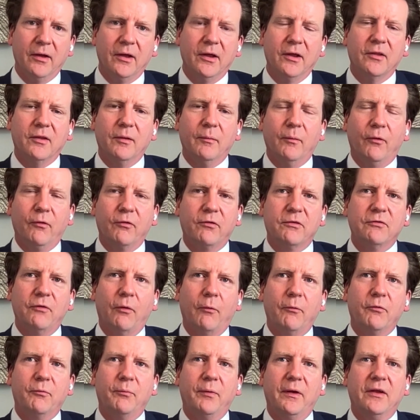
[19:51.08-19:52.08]
the most of it
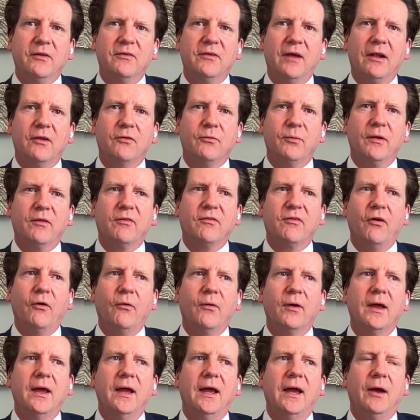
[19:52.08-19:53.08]
was being dealt with. So
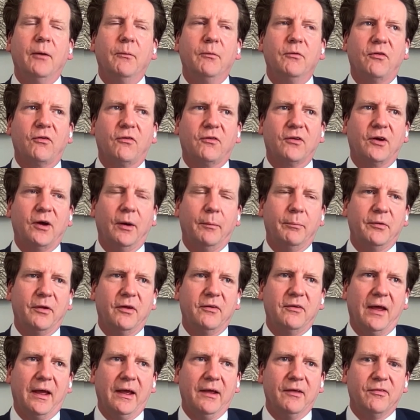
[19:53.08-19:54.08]
it was just a couple of
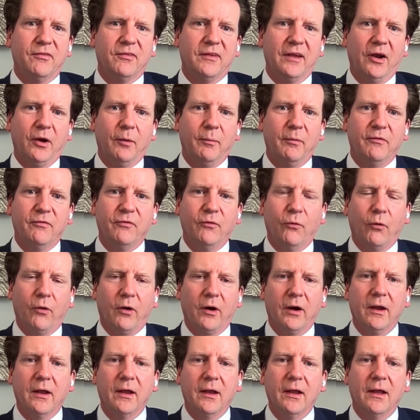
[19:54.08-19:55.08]
days there
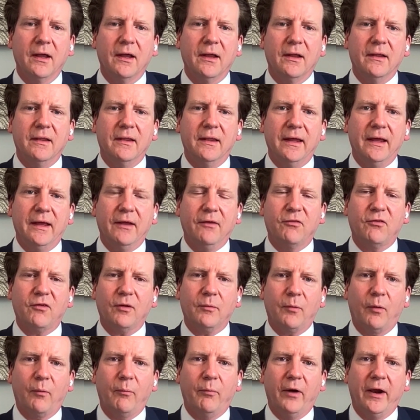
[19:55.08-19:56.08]
before the
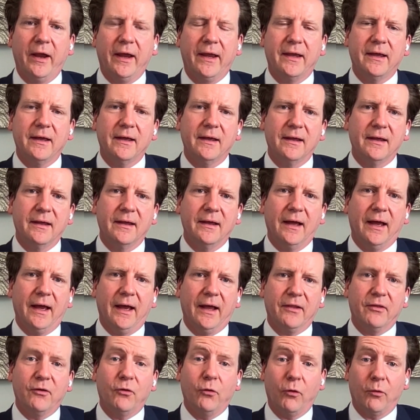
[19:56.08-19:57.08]
summer break
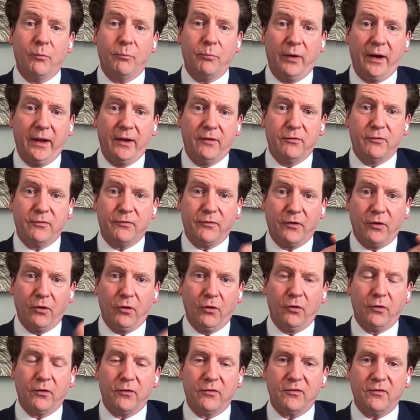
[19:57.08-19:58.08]
the court breaks for
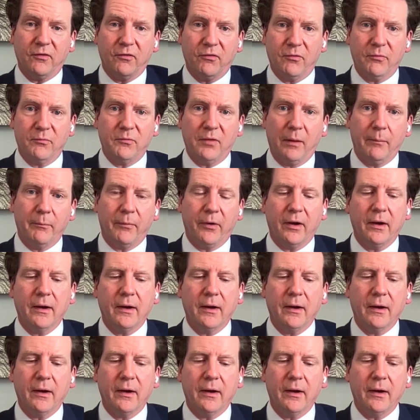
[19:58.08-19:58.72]
August and September.